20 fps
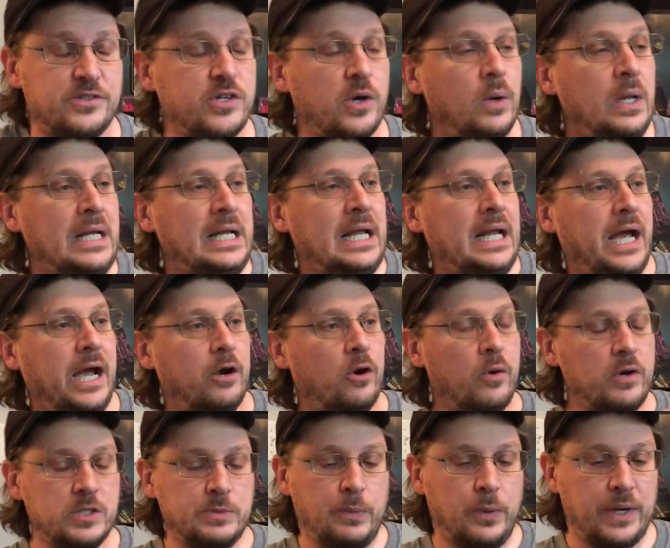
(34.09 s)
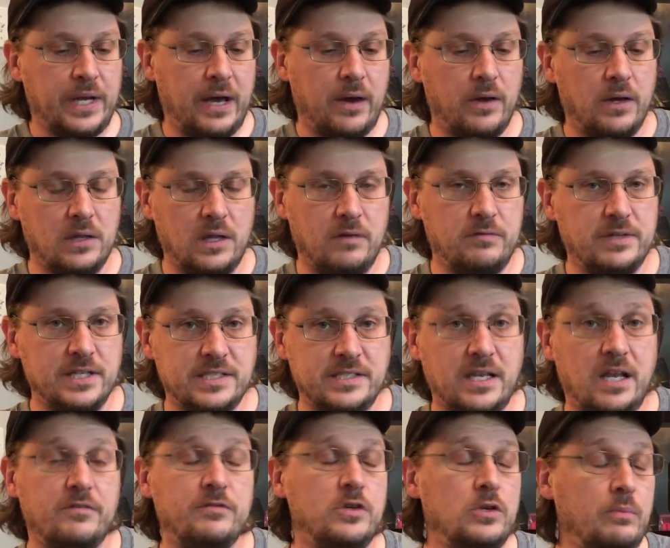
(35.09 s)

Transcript: So Arrow has put out a lovely set.